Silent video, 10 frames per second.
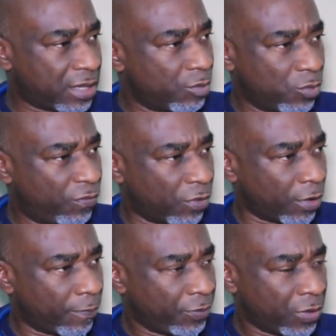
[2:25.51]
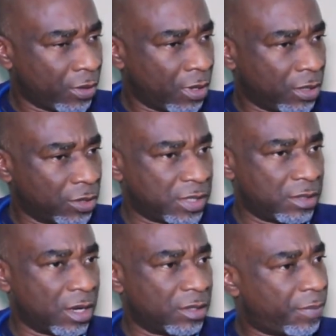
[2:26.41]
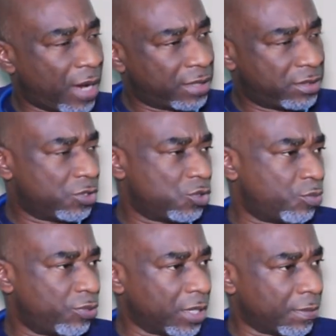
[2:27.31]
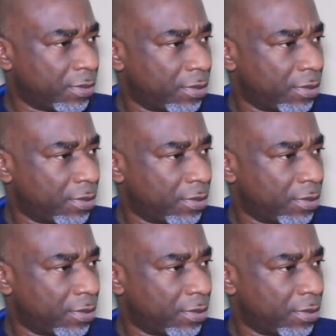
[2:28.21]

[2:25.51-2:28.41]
and move on. You see, the party is supreme.